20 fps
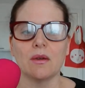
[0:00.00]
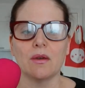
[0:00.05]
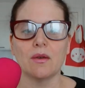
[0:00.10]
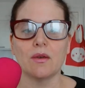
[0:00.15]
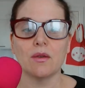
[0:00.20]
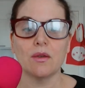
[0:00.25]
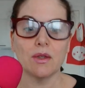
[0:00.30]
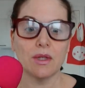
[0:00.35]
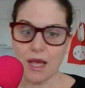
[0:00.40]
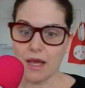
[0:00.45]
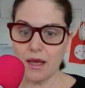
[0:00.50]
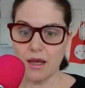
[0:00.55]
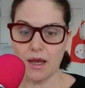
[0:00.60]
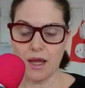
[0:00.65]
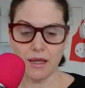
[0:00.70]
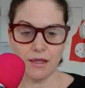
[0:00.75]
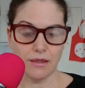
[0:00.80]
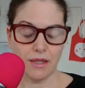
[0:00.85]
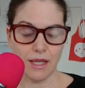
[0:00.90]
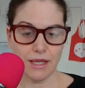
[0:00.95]
Yeah,
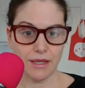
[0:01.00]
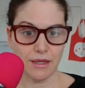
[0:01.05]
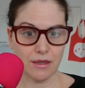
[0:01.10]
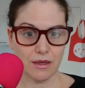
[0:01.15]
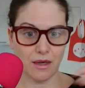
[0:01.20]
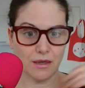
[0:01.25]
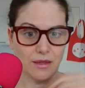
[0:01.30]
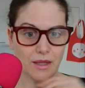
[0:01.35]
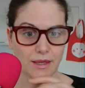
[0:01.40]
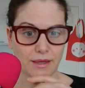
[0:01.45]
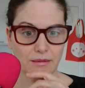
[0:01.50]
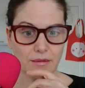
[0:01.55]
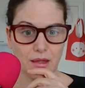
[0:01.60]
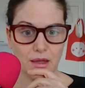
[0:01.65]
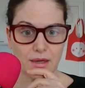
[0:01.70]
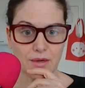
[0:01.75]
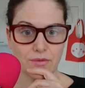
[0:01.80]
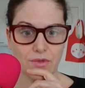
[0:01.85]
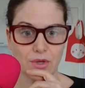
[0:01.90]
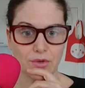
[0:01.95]
I like a
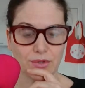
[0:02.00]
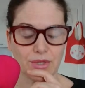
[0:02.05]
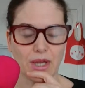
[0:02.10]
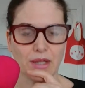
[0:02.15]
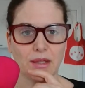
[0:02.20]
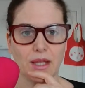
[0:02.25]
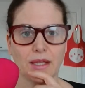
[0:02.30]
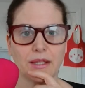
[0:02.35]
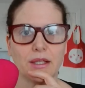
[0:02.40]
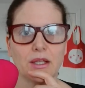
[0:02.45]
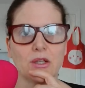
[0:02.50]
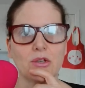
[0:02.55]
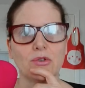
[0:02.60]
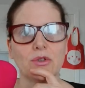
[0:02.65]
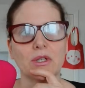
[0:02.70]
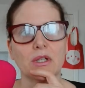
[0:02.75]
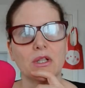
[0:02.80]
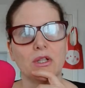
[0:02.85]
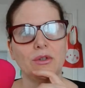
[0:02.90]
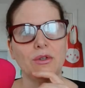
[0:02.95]
lot of those. I like that you're
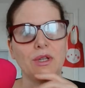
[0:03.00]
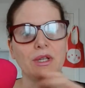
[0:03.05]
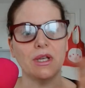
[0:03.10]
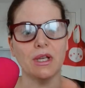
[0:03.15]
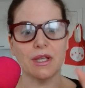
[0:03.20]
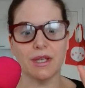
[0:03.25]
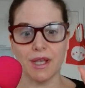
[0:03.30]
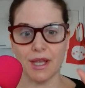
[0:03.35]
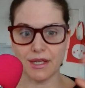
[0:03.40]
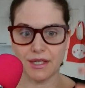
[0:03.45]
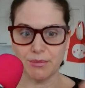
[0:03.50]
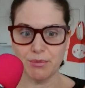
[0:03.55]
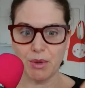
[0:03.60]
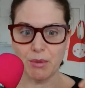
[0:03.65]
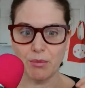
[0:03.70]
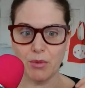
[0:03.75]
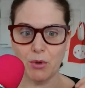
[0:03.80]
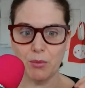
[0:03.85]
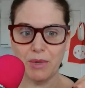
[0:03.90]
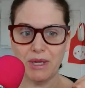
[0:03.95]
including
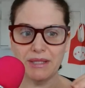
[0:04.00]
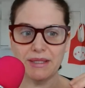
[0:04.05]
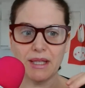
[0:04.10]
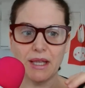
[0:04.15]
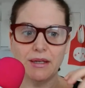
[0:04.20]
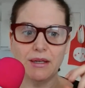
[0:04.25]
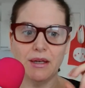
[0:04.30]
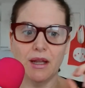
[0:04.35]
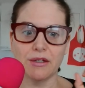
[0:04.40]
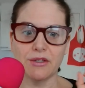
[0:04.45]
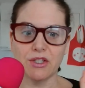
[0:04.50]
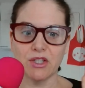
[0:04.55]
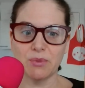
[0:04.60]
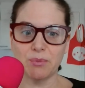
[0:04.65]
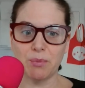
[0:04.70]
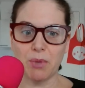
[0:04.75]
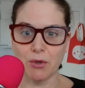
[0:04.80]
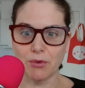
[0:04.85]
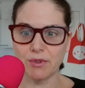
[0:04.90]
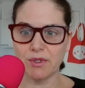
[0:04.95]
engagement moments and not just
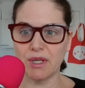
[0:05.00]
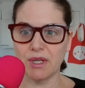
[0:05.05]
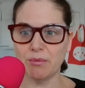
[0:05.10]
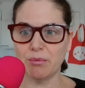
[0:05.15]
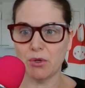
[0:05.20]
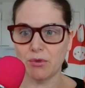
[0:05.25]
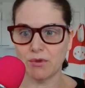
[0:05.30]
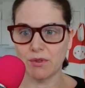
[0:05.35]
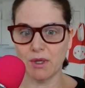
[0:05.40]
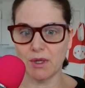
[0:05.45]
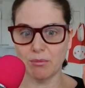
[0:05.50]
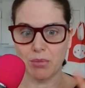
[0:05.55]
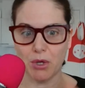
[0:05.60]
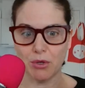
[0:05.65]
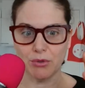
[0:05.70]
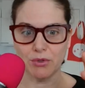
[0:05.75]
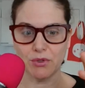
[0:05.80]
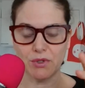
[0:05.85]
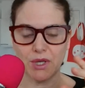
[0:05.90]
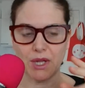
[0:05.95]
posting.
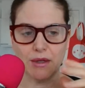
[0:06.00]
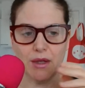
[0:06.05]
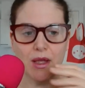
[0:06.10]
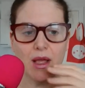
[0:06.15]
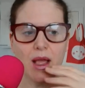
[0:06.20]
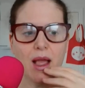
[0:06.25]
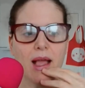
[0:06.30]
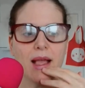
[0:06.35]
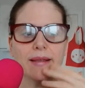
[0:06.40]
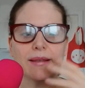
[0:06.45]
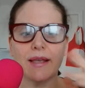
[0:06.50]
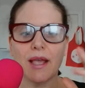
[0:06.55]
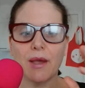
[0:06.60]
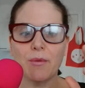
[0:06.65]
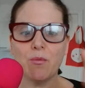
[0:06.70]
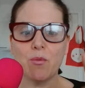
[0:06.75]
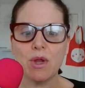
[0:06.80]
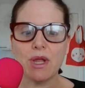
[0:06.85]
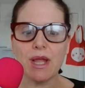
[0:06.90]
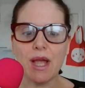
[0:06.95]

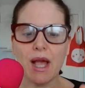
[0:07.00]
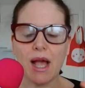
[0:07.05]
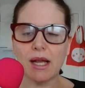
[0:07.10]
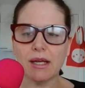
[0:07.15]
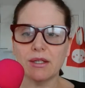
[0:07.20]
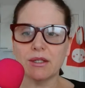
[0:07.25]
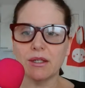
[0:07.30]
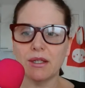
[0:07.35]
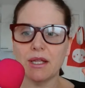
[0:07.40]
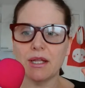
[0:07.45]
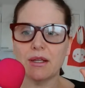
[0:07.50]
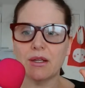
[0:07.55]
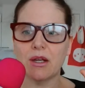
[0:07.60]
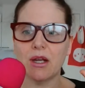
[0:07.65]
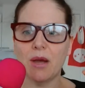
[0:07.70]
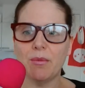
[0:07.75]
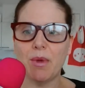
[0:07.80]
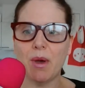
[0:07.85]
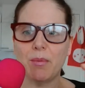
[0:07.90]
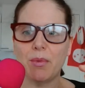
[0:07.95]
Can we actually
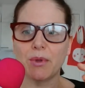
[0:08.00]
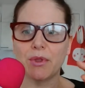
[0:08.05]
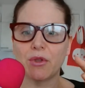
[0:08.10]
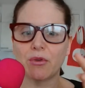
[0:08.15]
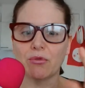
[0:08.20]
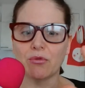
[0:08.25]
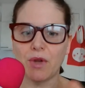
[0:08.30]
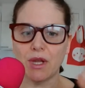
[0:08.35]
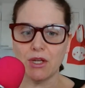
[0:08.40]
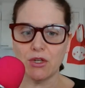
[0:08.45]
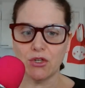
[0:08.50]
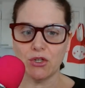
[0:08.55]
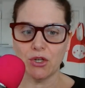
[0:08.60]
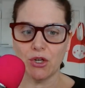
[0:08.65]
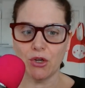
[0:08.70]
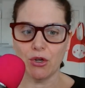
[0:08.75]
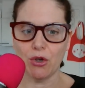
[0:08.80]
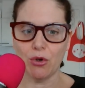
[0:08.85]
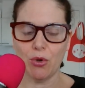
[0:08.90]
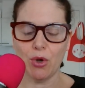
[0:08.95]
come up with a
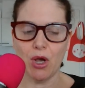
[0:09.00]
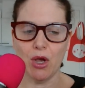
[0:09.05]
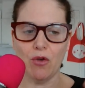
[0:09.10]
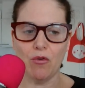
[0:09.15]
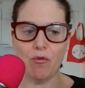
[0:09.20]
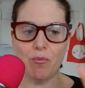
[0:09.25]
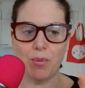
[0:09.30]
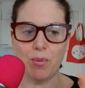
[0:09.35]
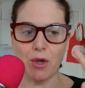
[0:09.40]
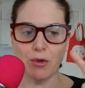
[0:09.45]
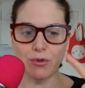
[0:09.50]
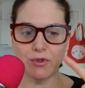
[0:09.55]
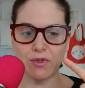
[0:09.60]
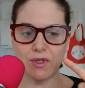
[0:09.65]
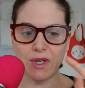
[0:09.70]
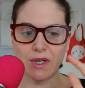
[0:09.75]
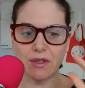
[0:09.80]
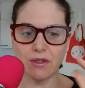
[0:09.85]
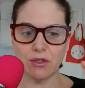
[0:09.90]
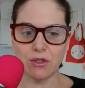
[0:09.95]
ratio of
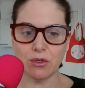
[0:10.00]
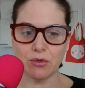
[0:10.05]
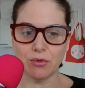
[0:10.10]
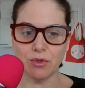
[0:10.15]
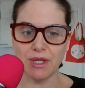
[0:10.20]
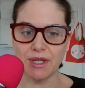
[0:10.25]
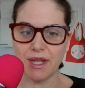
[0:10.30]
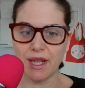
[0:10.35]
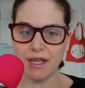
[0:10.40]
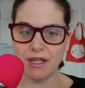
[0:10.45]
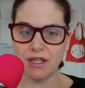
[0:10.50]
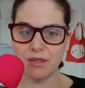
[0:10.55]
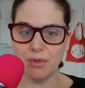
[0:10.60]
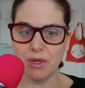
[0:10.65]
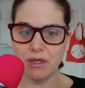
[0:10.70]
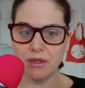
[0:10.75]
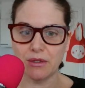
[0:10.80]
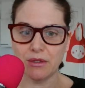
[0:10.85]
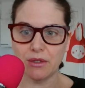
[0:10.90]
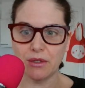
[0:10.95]
posting to
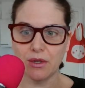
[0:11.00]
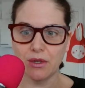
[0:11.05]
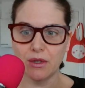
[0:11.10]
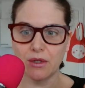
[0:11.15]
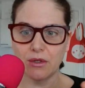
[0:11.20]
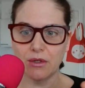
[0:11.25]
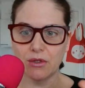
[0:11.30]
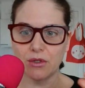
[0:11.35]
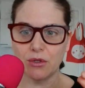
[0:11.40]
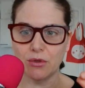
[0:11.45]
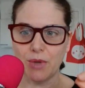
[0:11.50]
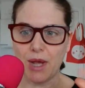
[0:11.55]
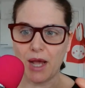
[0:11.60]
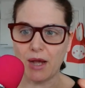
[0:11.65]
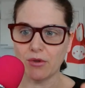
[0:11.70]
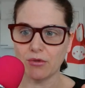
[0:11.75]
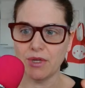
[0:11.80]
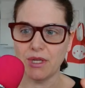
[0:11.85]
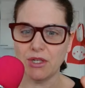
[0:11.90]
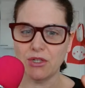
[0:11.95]
engagement to
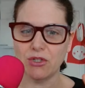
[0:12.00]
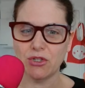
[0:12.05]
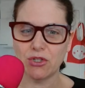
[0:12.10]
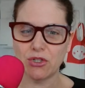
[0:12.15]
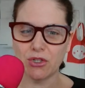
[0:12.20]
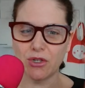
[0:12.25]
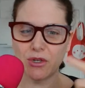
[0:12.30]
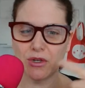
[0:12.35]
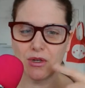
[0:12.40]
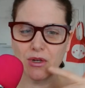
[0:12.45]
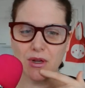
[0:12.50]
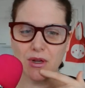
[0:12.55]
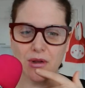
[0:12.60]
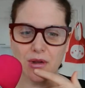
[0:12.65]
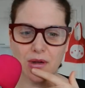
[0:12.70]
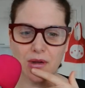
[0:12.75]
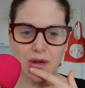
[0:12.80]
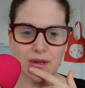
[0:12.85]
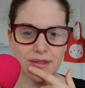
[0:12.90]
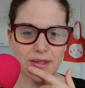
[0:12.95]
outreach?
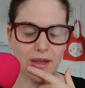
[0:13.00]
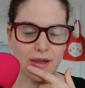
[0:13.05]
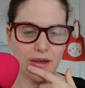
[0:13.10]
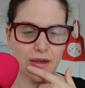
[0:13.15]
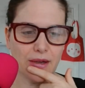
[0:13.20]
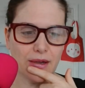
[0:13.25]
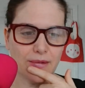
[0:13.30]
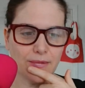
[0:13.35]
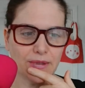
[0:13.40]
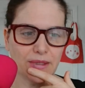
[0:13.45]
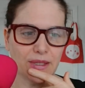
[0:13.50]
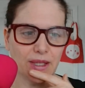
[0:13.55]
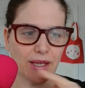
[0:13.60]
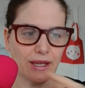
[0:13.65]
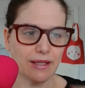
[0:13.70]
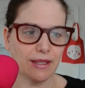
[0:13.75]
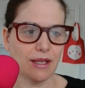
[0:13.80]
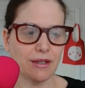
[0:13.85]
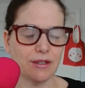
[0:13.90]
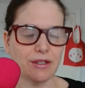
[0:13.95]
Because I would
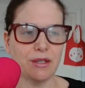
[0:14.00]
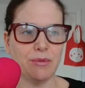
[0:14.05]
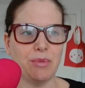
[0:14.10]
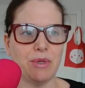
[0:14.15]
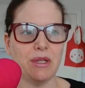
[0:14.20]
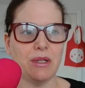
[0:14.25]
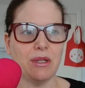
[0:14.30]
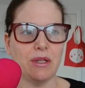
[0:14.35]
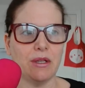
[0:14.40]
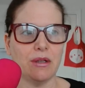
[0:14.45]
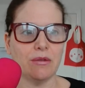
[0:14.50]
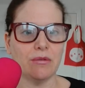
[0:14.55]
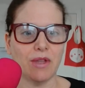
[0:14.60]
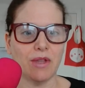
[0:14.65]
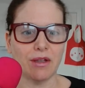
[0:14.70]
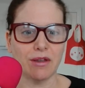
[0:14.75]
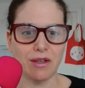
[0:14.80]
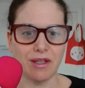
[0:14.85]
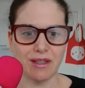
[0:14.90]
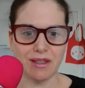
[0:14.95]
like that to be
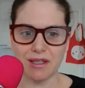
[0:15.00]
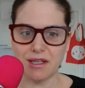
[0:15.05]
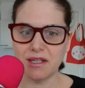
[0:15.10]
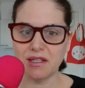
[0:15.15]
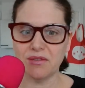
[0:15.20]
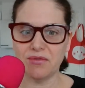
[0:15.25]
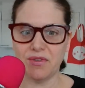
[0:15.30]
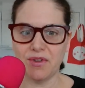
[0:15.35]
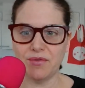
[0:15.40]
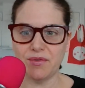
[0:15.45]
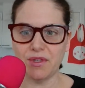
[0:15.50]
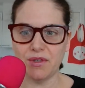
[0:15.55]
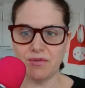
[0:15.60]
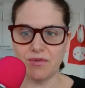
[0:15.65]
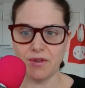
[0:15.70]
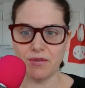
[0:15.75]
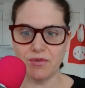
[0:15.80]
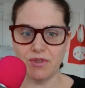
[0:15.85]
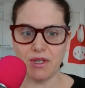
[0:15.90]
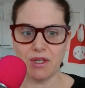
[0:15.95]
like at least
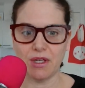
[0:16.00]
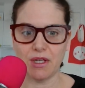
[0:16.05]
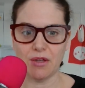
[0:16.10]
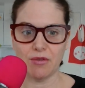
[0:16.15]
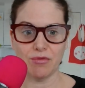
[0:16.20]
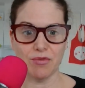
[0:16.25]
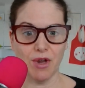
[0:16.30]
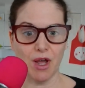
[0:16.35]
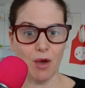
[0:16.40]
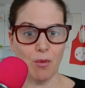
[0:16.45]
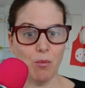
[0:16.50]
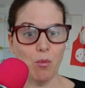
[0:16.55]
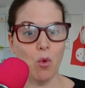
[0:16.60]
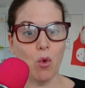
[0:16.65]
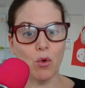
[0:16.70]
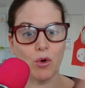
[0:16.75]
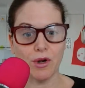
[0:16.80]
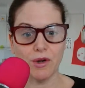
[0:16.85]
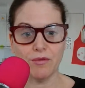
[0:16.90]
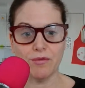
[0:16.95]
50-50, if not
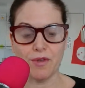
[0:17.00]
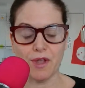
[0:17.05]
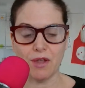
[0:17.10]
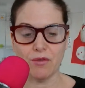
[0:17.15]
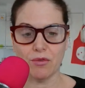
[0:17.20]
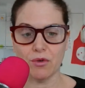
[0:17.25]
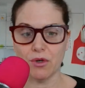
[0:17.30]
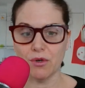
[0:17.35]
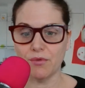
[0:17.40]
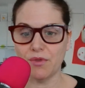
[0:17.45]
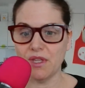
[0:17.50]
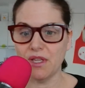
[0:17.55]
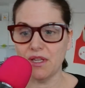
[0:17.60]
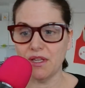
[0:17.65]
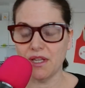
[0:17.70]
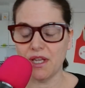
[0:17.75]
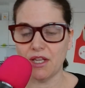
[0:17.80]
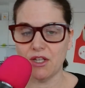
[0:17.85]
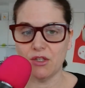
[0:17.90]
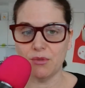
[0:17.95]
more in favor of the
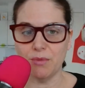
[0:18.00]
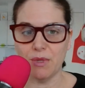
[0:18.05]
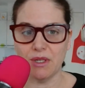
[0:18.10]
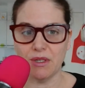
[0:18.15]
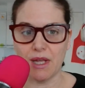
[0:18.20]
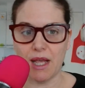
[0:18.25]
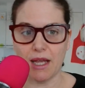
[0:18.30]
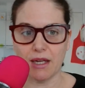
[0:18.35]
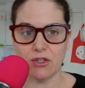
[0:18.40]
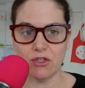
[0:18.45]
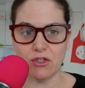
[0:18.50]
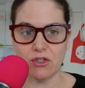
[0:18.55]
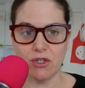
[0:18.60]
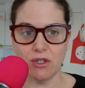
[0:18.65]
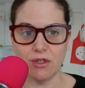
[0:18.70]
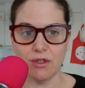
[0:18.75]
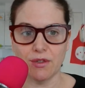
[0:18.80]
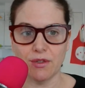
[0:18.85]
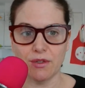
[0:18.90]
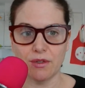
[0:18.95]
engagement
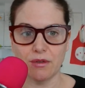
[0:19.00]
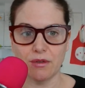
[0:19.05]
actions.